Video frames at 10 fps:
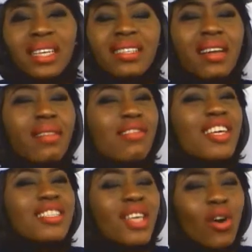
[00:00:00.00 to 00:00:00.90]
These are the
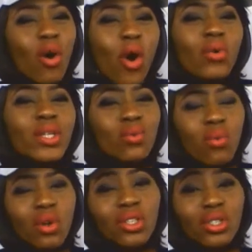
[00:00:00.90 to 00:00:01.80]
things they always
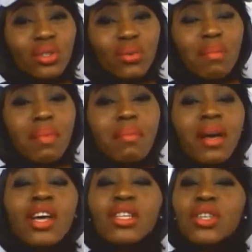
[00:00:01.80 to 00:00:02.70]
want you to
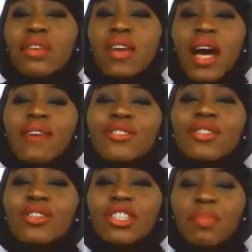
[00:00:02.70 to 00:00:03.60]
remember. So if you have
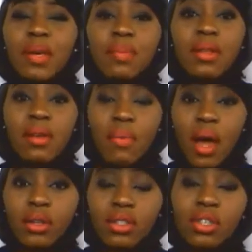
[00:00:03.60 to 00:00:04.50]
such people
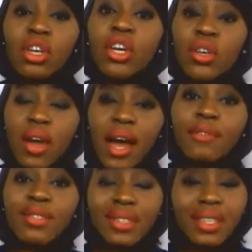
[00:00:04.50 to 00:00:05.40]
around you, you
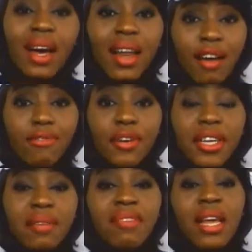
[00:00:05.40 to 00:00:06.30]
have to start
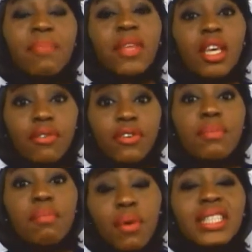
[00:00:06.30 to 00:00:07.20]
avoiding them if
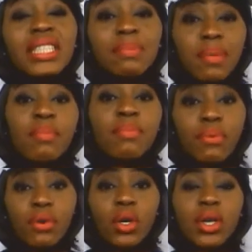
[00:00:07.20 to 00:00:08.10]
you must be
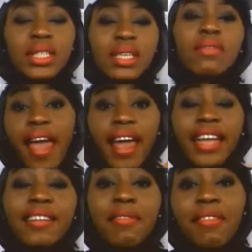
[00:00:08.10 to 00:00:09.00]
productive.
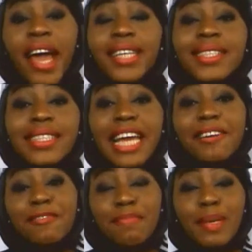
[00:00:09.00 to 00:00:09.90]
And the third
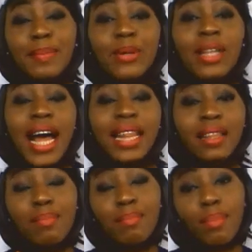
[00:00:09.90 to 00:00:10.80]
set of people
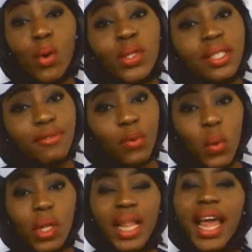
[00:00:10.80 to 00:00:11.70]
are the
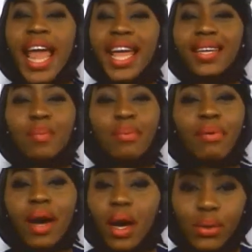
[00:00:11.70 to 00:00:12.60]
boastful and the
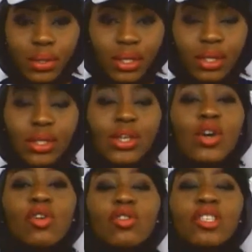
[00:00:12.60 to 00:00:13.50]
proud.
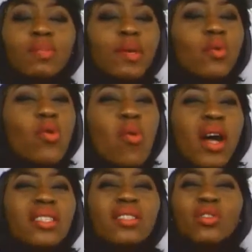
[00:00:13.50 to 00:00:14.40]
Those people who
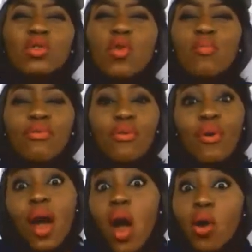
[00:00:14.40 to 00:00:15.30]
are so
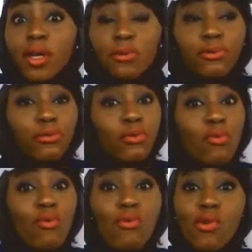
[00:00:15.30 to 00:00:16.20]
proud and
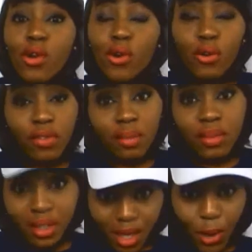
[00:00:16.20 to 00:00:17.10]
full of
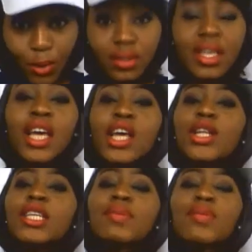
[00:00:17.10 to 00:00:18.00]
themselves.
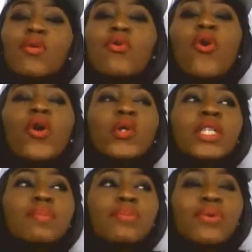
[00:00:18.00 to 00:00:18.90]
Those people who
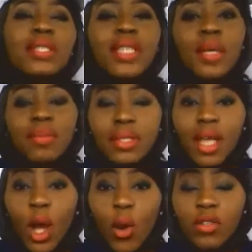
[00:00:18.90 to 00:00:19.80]
always put
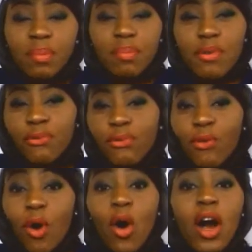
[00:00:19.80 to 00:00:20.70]
themselves
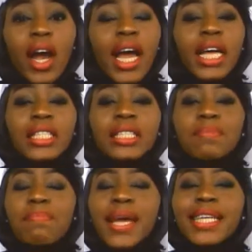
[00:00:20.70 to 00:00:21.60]
before
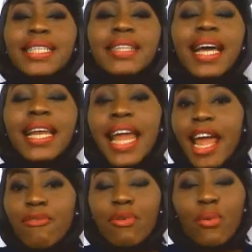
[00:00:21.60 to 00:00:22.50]
and better than
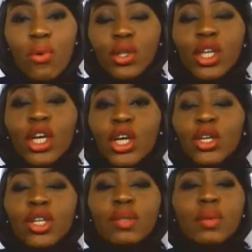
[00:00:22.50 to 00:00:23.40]
everyone.
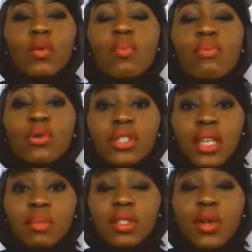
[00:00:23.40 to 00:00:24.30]
Those people who put
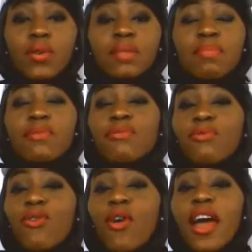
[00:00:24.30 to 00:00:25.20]
themselves
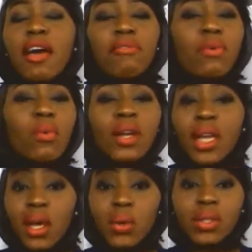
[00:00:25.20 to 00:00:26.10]
before
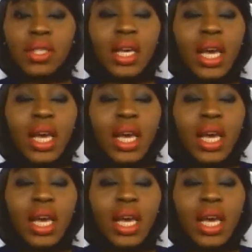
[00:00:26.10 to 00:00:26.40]
everyone else.